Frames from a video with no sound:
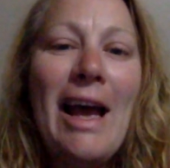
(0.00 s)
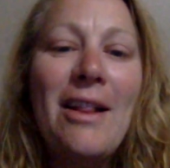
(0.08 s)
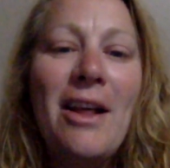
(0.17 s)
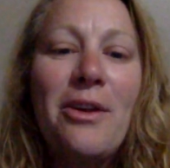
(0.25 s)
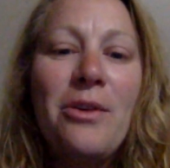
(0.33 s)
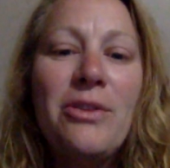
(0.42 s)

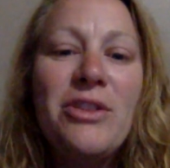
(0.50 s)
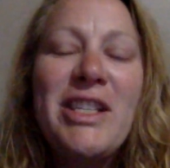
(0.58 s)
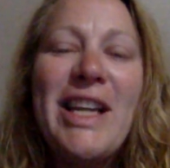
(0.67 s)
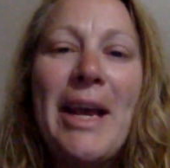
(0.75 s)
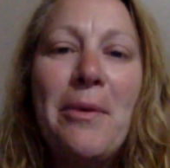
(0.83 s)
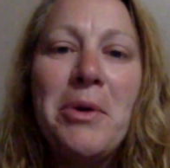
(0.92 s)
Hello,
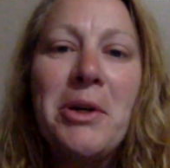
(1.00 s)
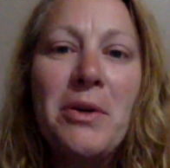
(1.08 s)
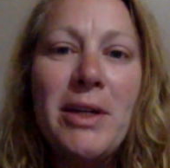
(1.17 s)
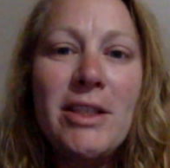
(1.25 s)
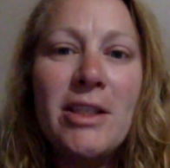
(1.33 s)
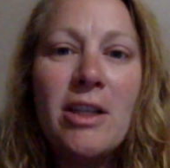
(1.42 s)
today we're
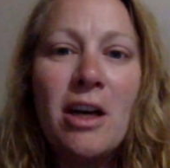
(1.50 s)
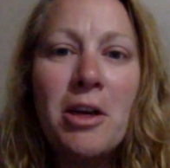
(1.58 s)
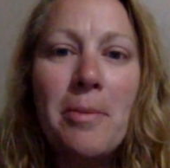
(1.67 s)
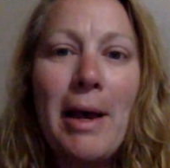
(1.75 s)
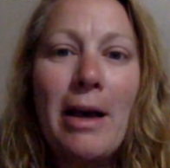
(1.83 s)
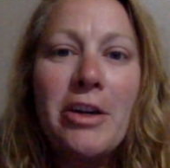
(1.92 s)
going to talk
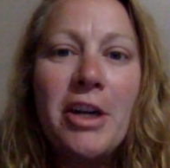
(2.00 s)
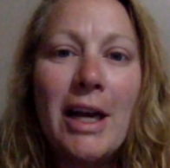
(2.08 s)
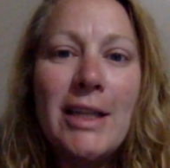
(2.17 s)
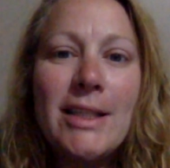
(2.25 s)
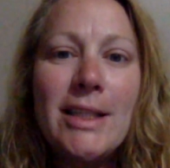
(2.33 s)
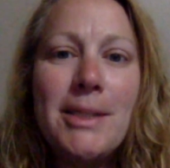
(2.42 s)
about
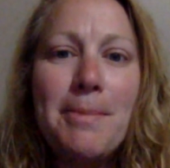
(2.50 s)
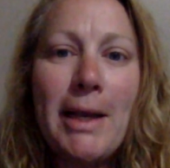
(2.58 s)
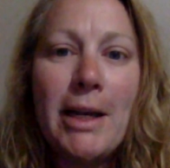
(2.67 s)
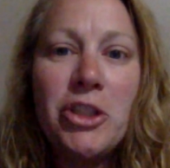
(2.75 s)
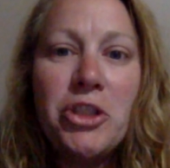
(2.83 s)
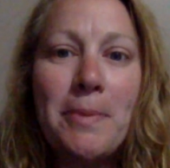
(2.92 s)
crisis
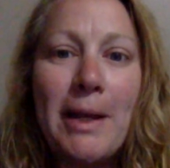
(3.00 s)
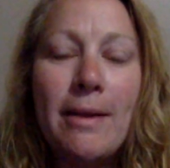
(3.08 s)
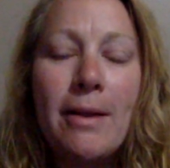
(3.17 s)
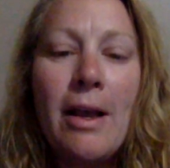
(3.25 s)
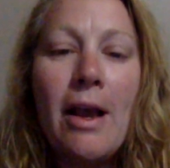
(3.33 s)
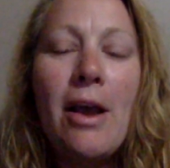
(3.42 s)
management,
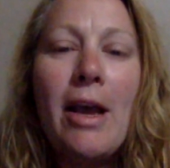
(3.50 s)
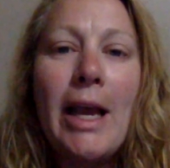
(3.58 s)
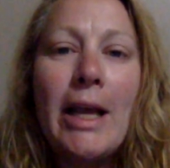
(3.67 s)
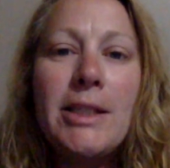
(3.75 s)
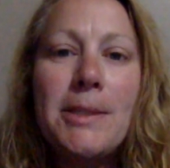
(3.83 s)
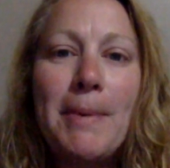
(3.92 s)

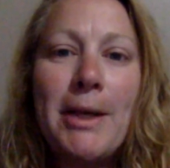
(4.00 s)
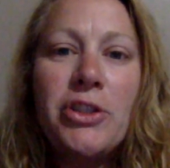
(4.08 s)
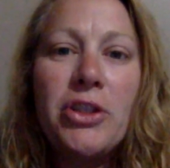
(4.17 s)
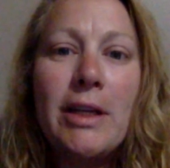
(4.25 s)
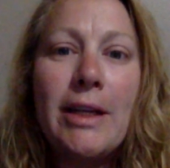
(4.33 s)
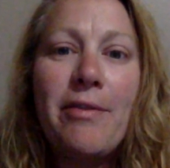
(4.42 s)

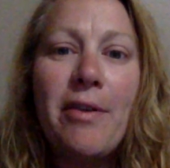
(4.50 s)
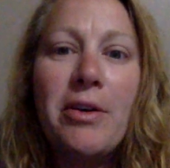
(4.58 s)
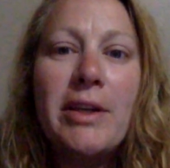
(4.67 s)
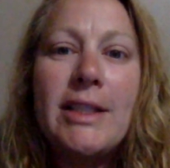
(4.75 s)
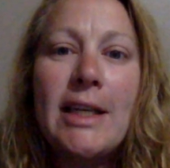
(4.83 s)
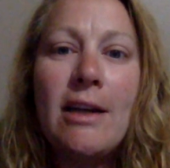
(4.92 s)
especially
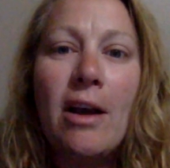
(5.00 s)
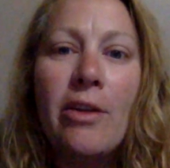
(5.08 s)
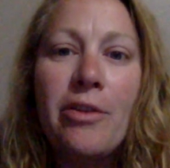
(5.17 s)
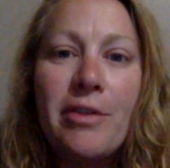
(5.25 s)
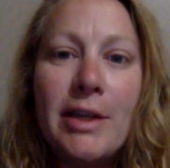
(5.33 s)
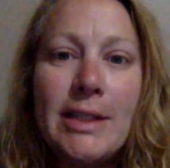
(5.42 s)
focusing
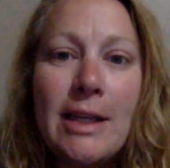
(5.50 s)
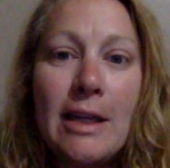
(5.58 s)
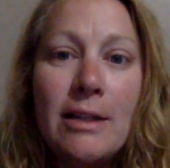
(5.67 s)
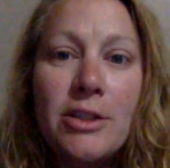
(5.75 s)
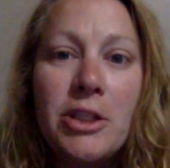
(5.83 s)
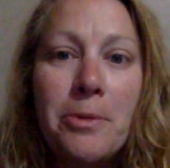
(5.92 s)
on the
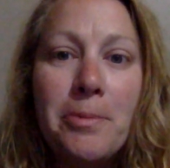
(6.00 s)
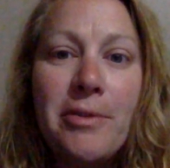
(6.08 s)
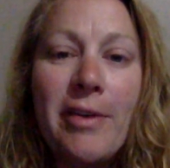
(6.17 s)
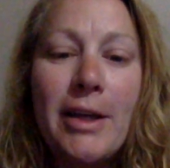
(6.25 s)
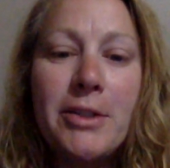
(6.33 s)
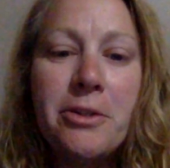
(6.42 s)
resident
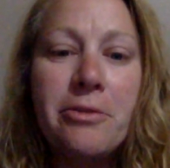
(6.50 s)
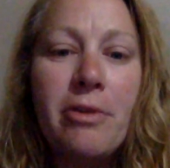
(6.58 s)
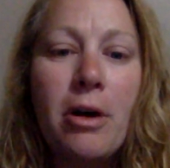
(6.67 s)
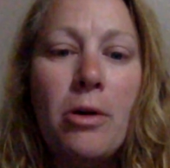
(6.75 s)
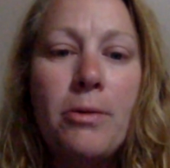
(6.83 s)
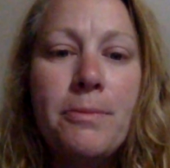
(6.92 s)
supervisor
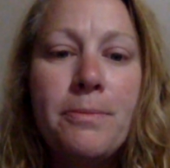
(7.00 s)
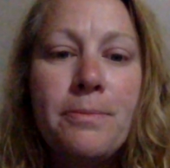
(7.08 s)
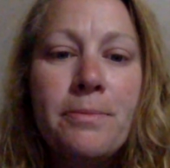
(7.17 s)
role.